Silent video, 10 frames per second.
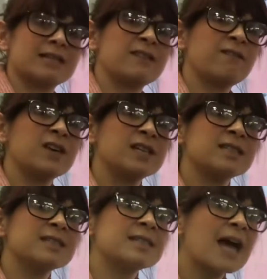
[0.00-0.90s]
the
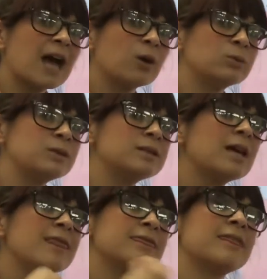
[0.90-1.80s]
first sound
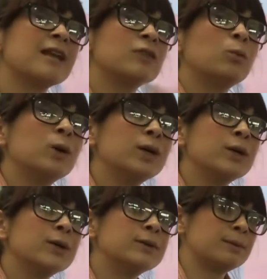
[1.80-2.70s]
that the
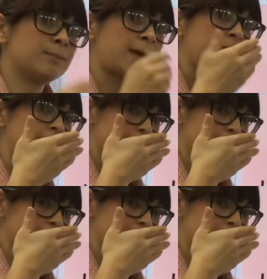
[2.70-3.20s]
word makes.